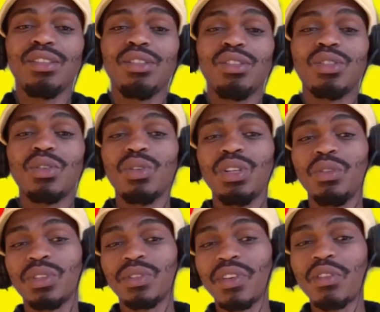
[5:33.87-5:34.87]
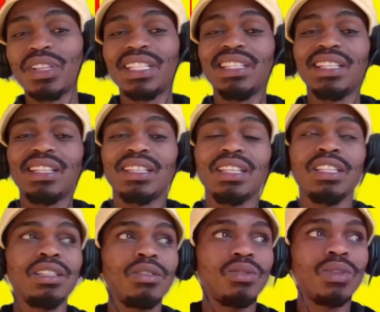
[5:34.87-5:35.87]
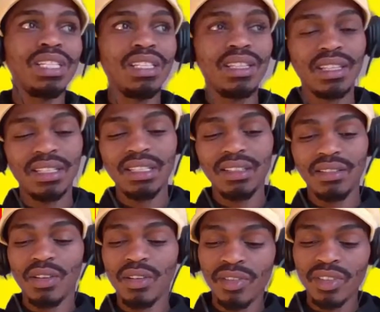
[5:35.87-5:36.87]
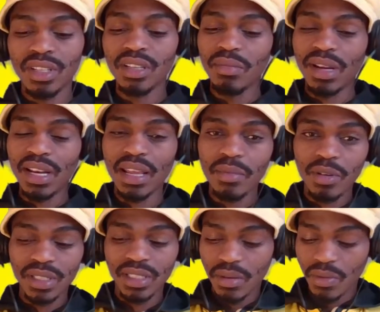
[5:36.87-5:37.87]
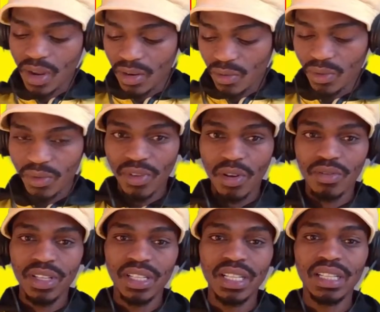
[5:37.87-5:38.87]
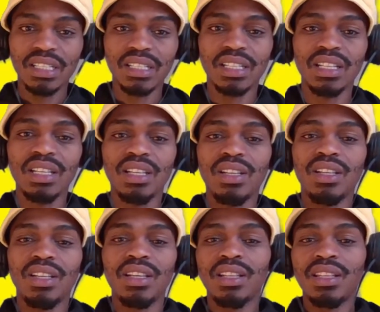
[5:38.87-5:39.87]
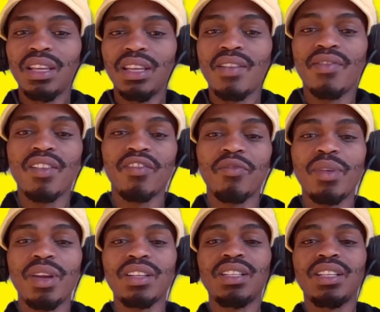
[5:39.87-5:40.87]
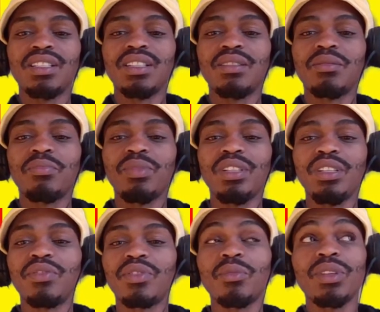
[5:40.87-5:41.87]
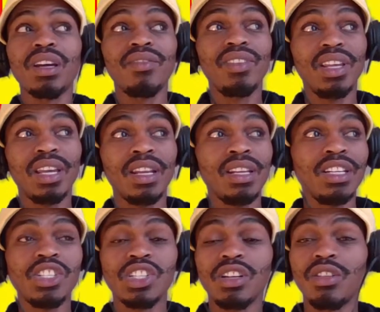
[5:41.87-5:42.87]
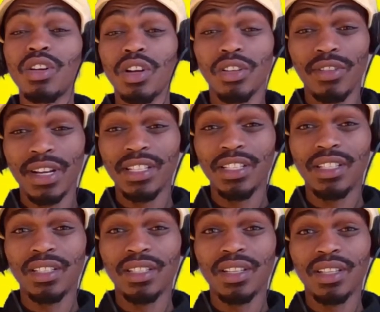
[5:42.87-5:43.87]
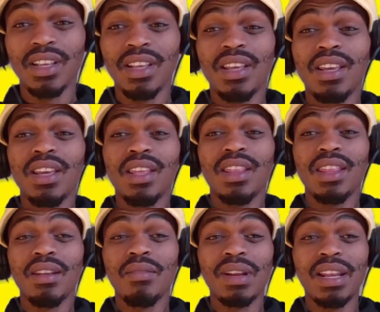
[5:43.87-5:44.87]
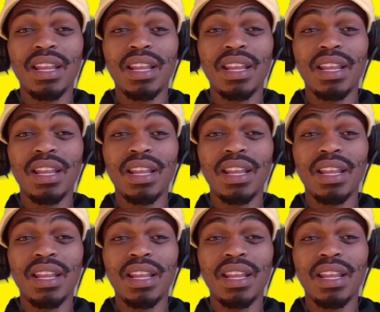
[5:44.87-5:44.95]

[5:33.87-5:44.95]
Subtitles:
So it was founded in 2013. Obviously, Malema was the one who founded it, and the EFF emerged as a split from the African National Congress. And then